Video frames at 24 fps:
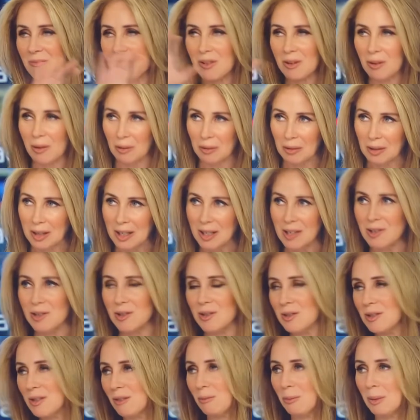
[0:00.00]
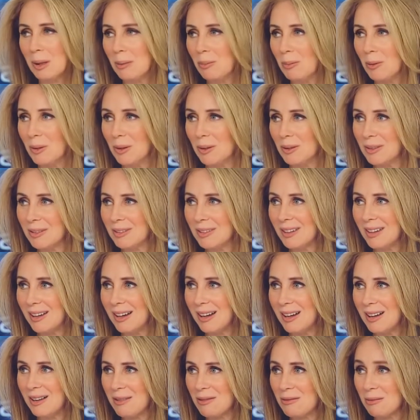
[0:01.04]
there are legions of people
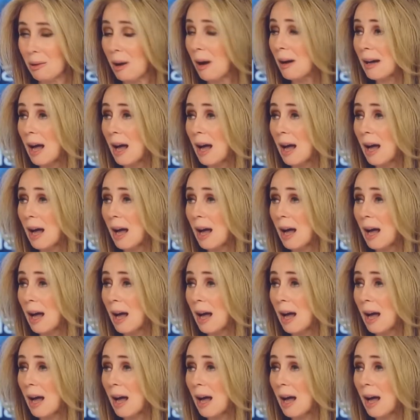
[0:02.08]
throughout.